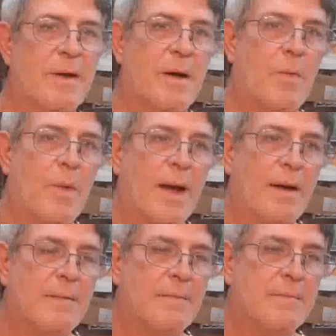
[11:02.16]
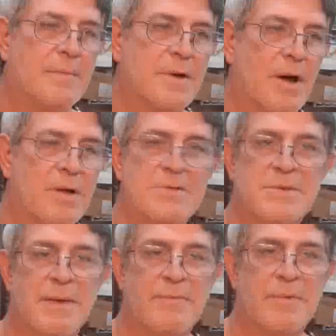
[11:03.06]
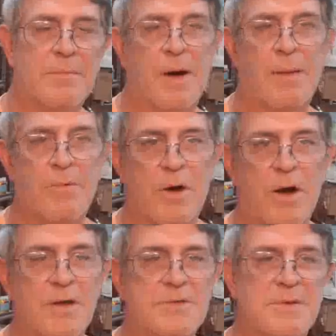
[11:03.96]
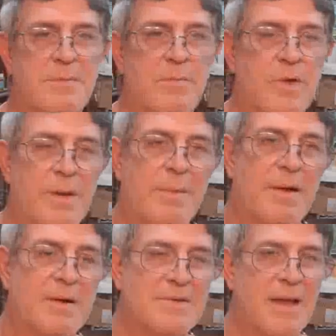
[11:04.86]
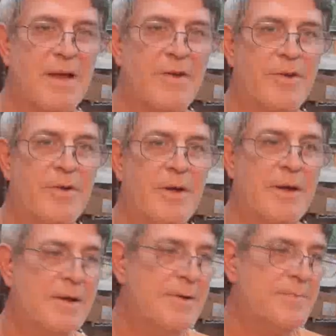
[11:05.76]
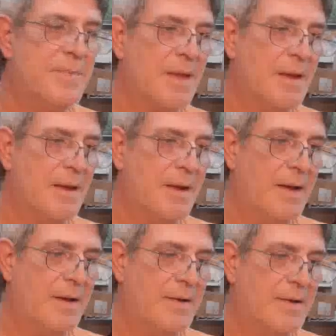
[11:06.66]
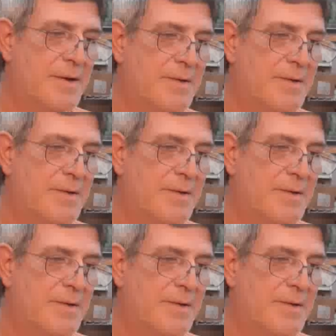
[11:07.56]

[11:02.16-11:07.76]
on wet concept from Bob Ross and William Alexander and